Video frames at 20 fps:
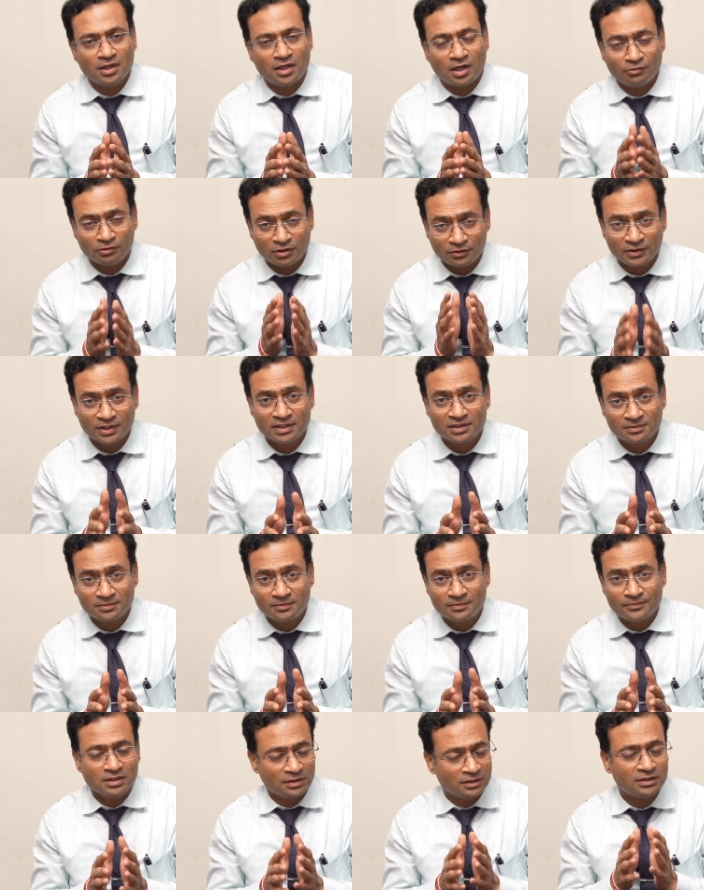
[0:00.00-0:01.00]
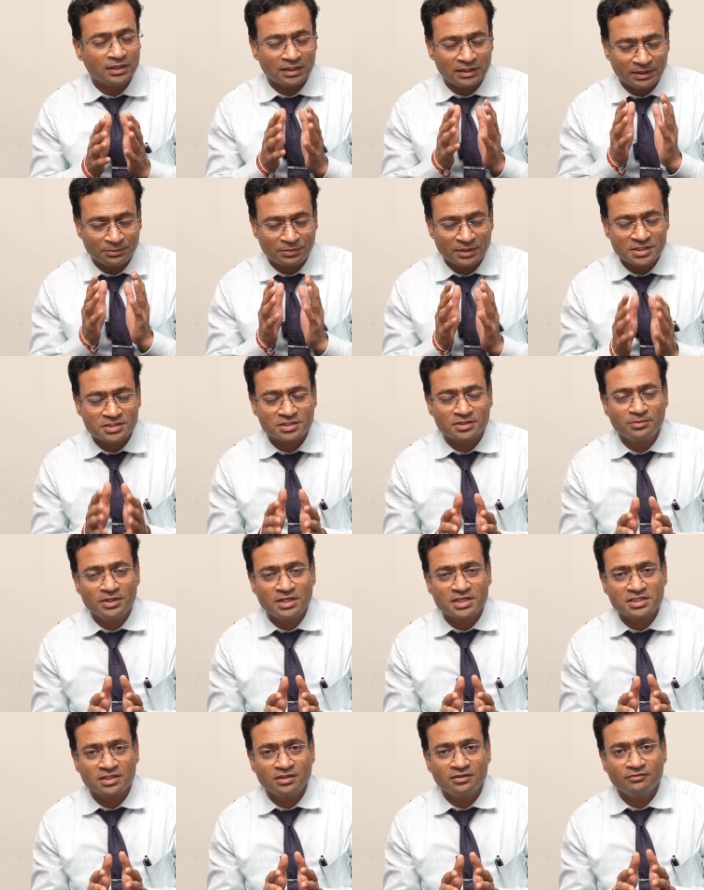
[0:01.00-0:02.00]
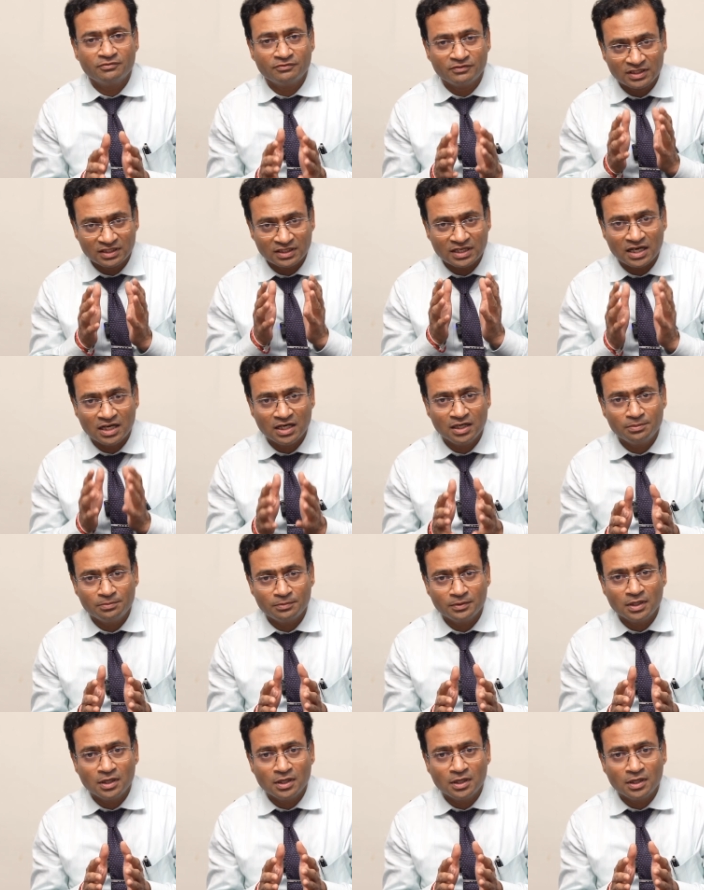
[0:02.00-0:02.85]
However, the deep brain stimulation will help